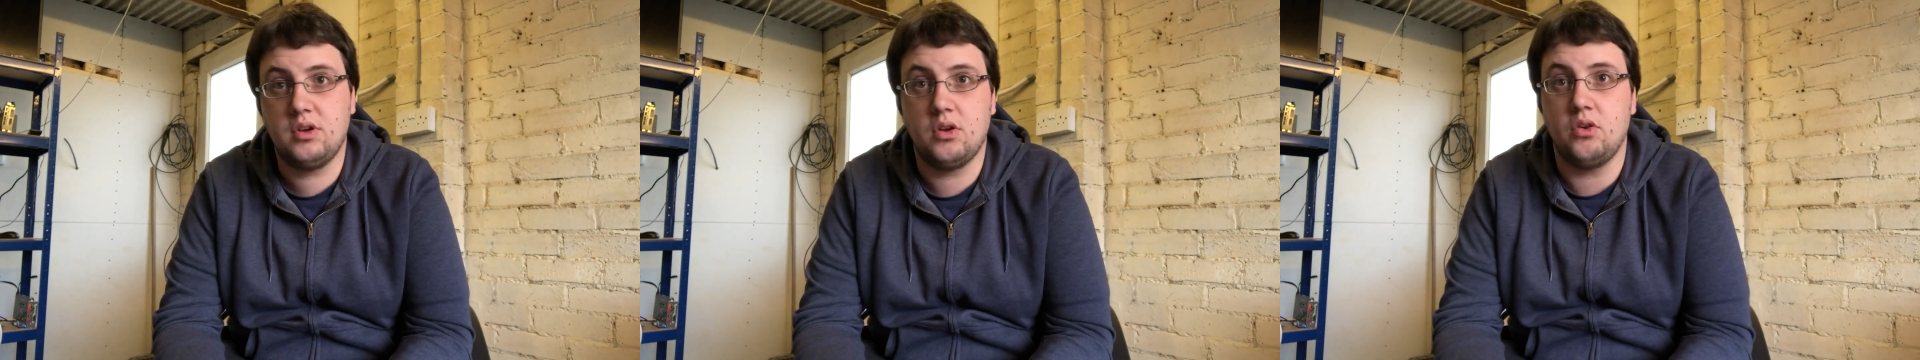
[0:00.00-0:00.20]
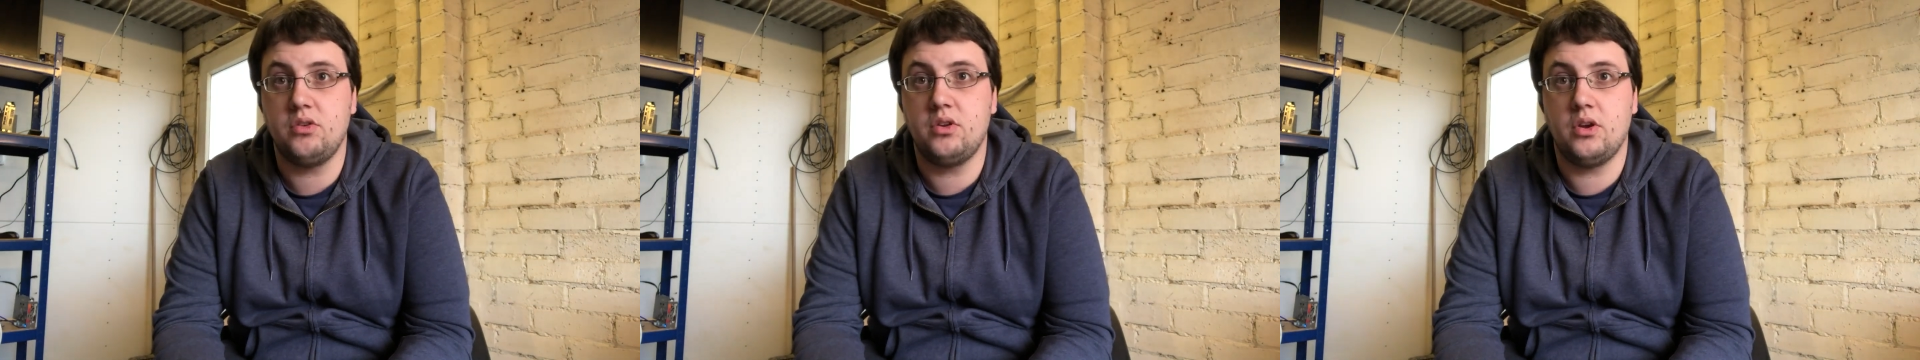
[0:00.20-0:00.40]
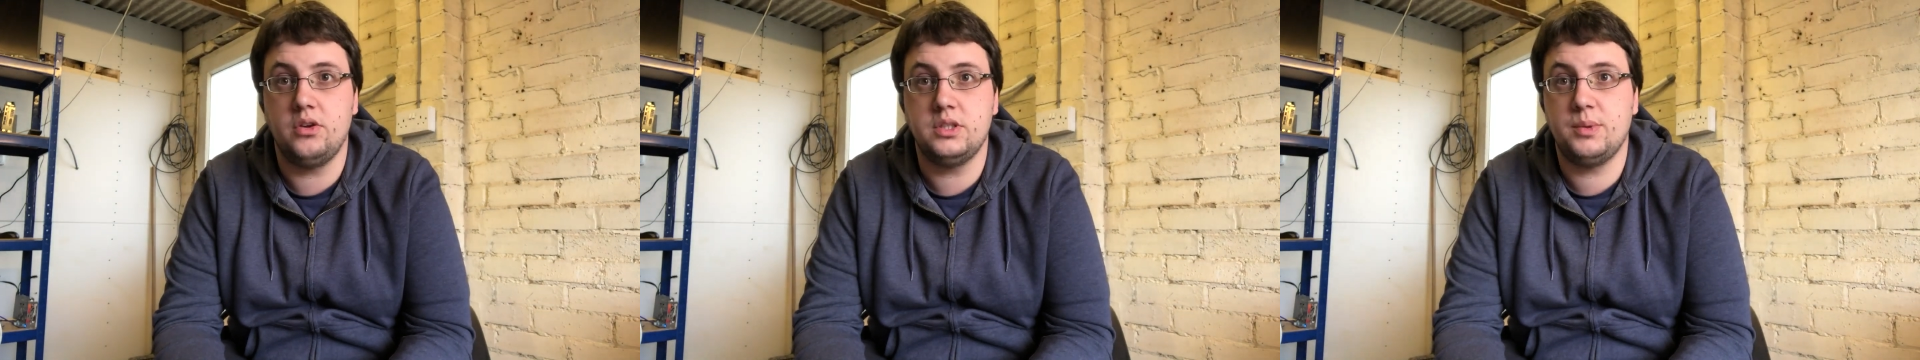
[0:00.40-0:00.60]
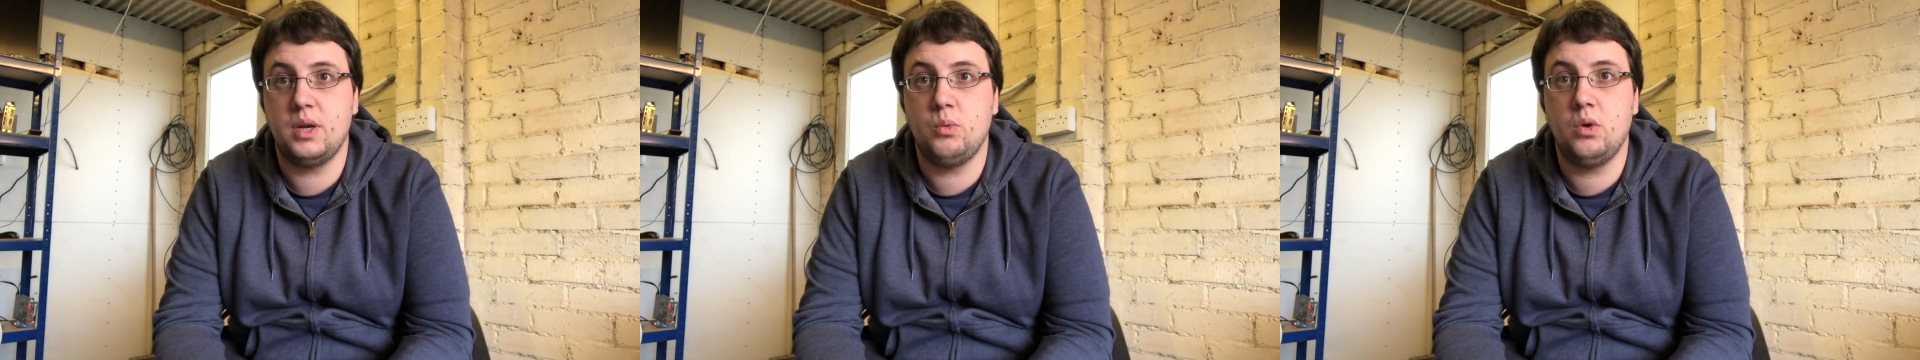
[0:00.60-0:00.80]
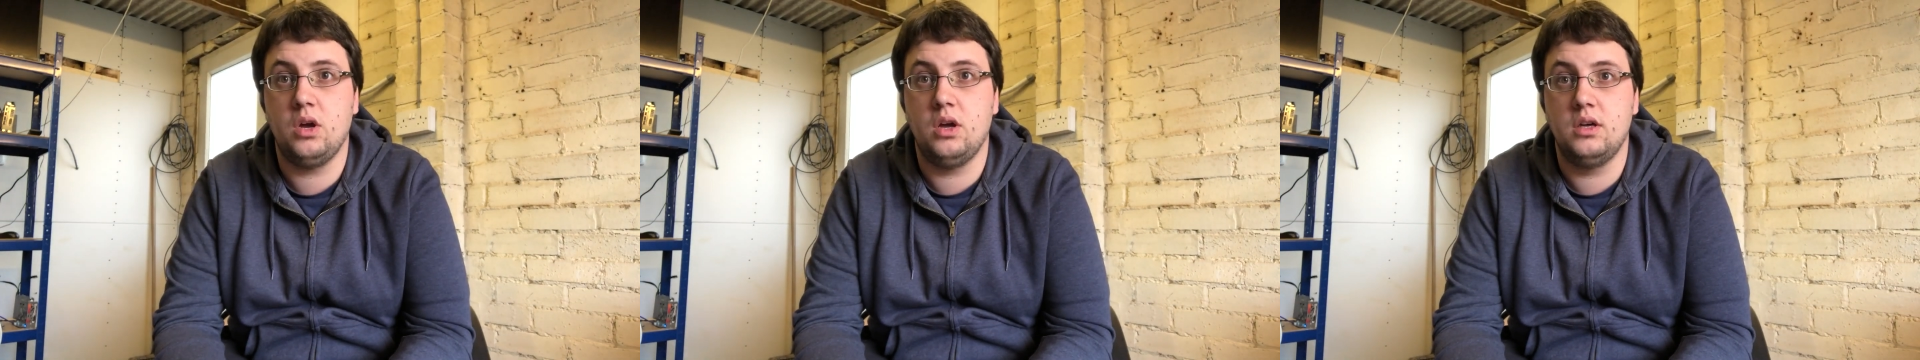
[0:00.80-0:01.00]
God knows, but
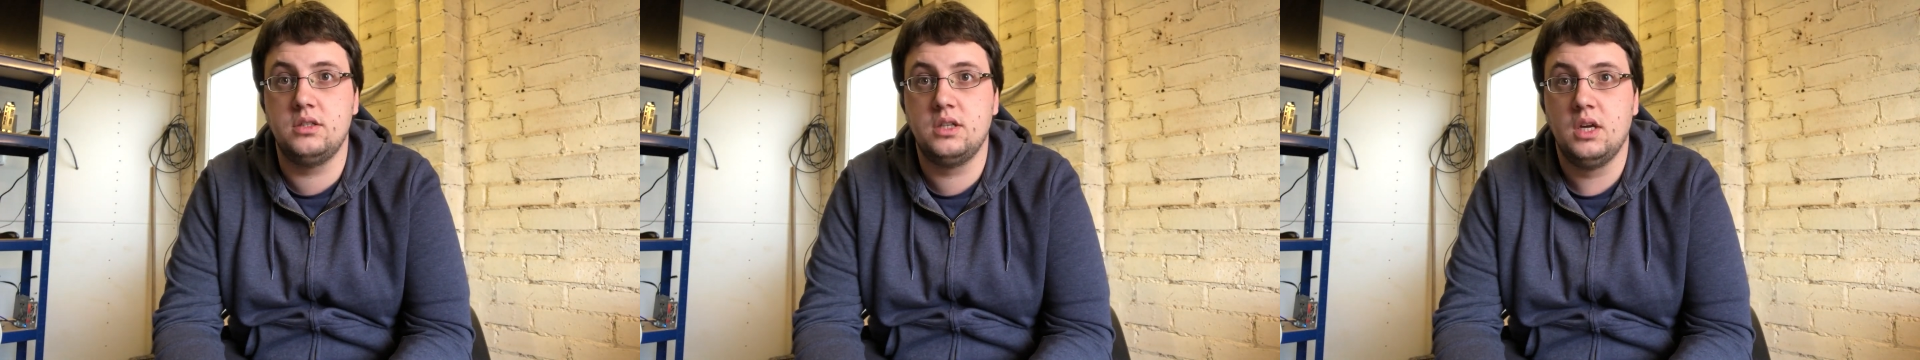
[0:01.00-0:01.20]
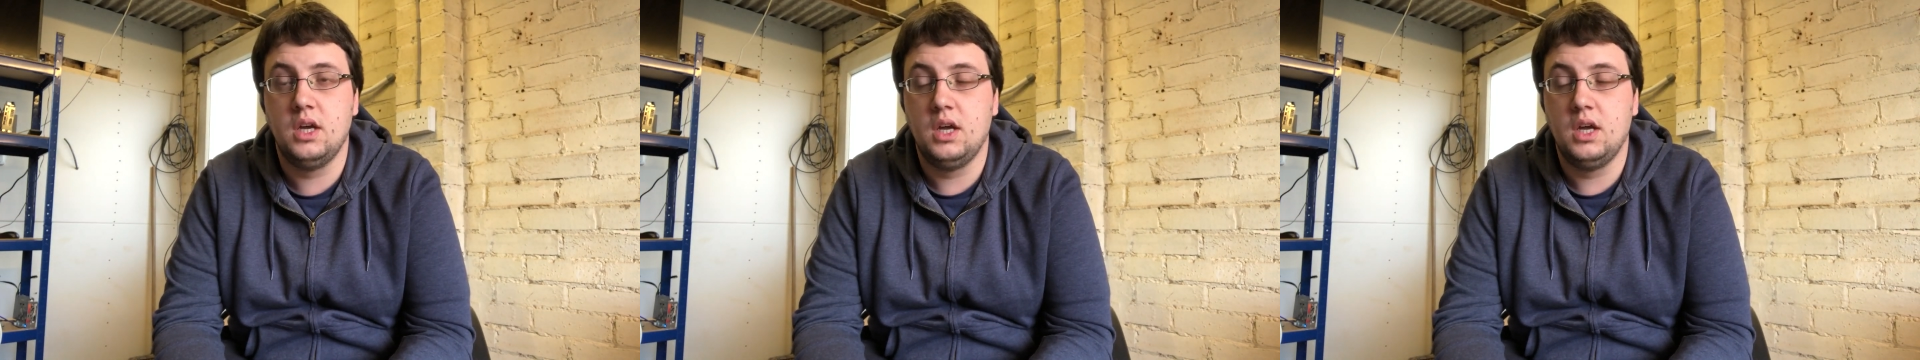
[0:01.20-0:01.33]
it worked.